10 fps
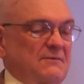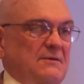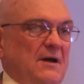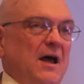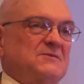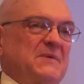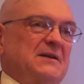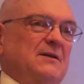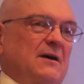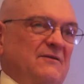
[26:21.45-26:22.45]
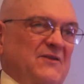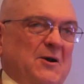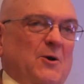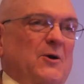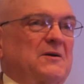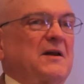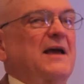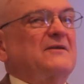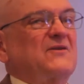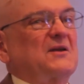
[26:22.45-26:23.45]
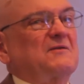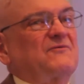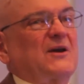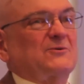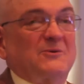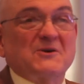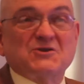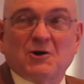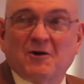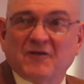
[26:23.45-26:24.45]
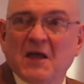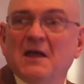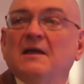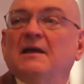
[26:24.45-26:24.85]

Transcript: the husband of the current head of the Federal Reserve.